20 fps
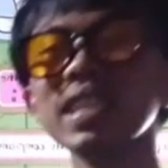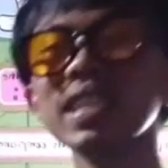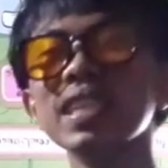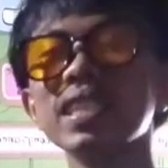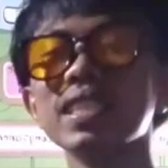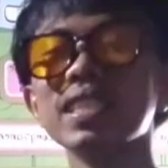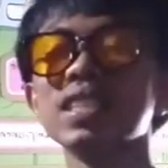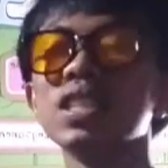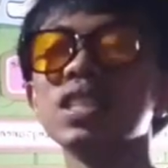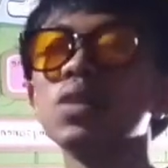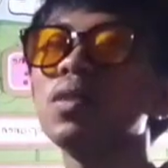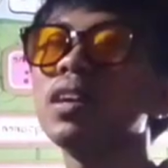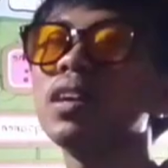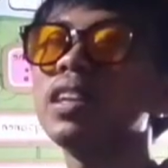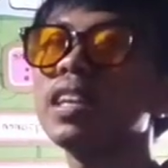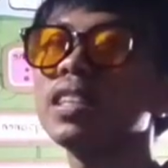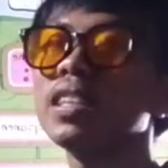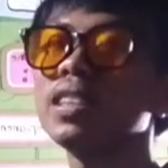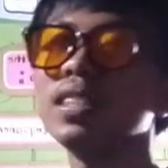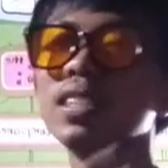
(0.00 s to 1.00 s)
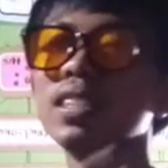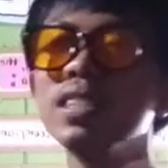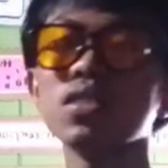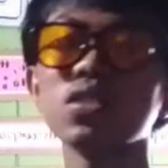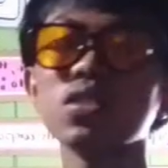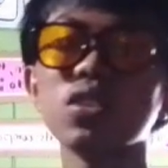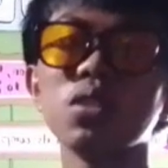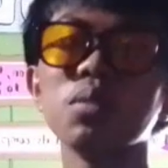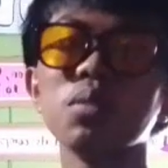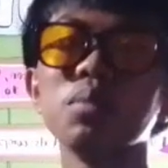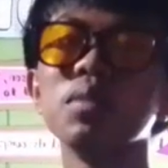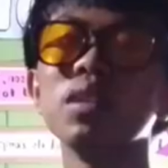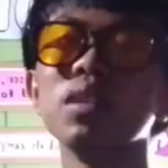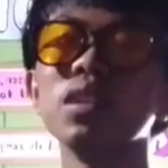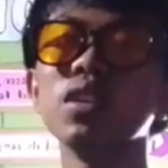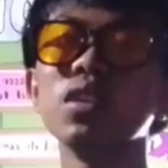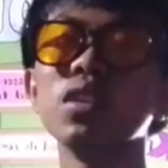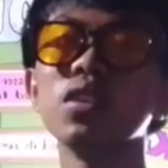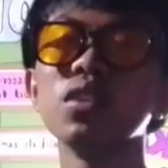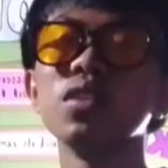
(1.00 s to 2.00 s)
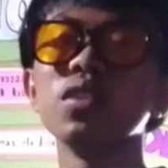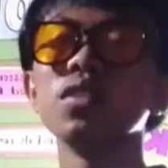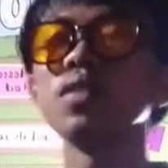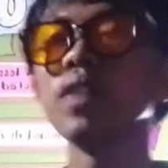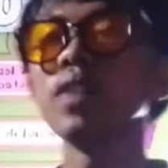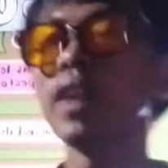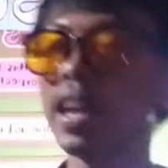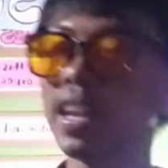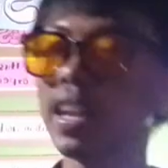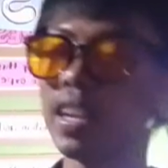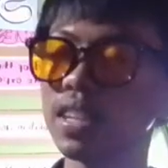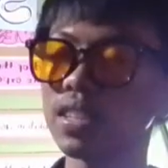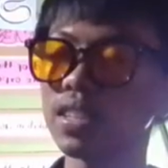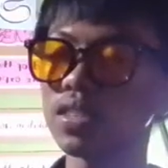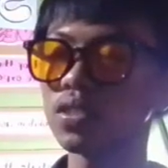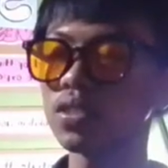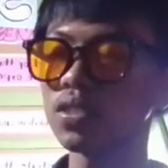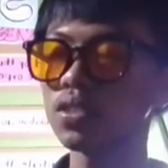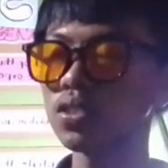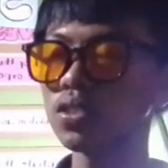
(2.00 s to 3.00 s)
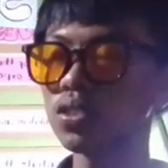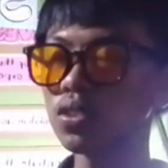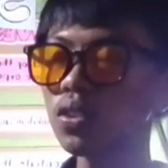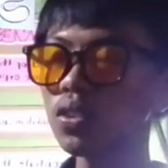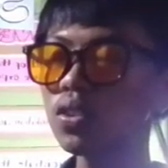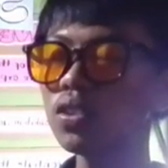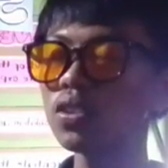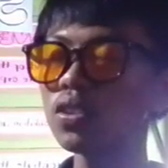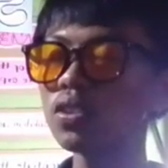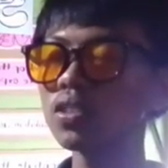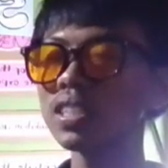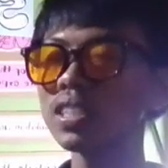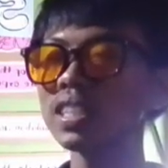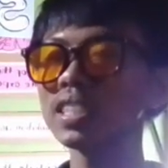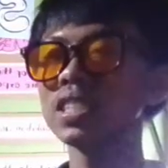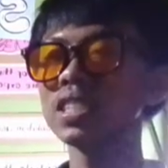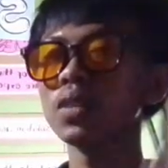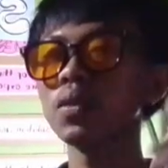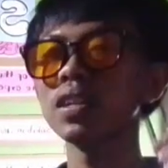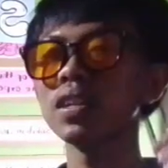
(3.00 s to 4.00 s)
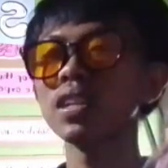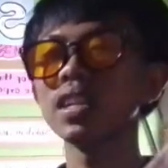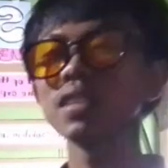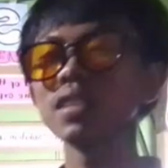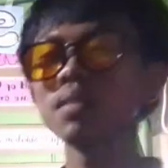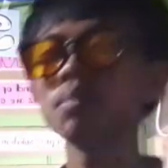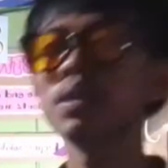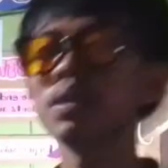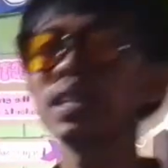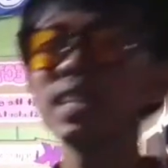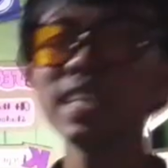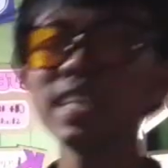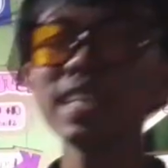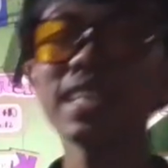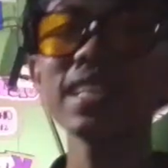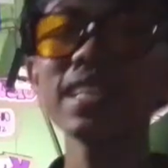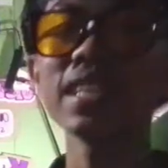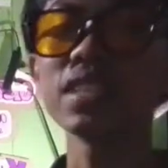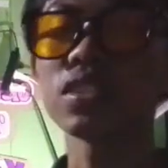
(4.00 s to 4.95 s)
is the one that dissolved and the solute is the one that being